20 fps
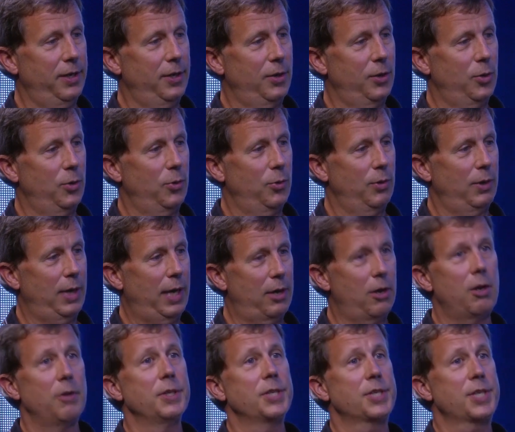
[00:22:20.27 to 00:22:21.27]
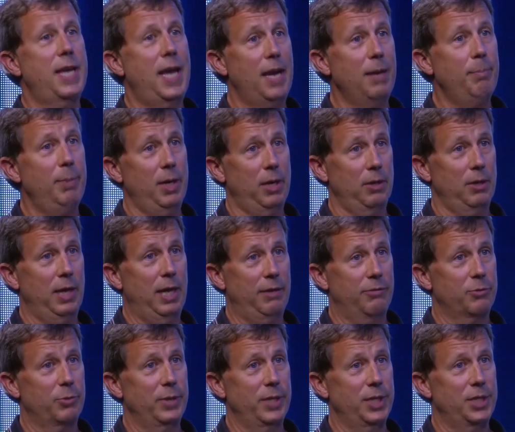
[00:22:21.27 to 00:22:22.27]
who had all this keg beer
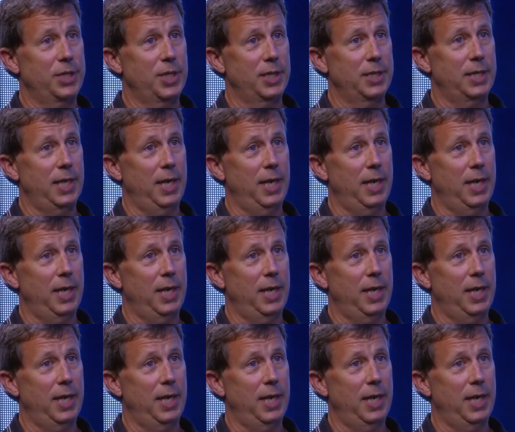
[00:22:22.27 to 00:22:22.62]
left when they shut